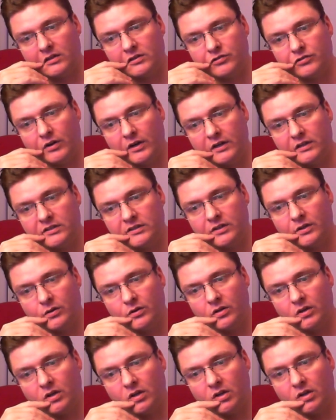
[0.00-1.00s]
trends
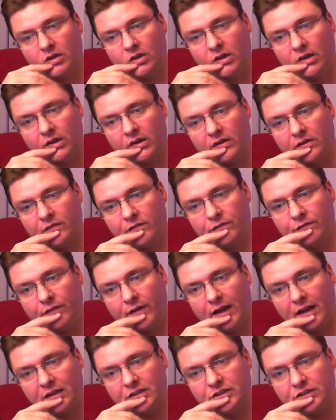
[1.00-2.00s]
going on, like
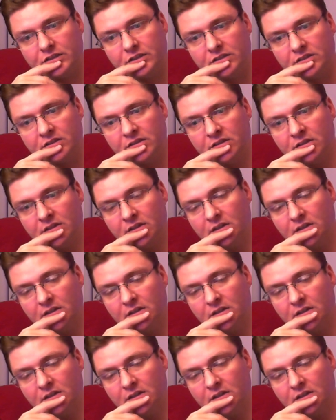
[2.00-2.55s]
fashion.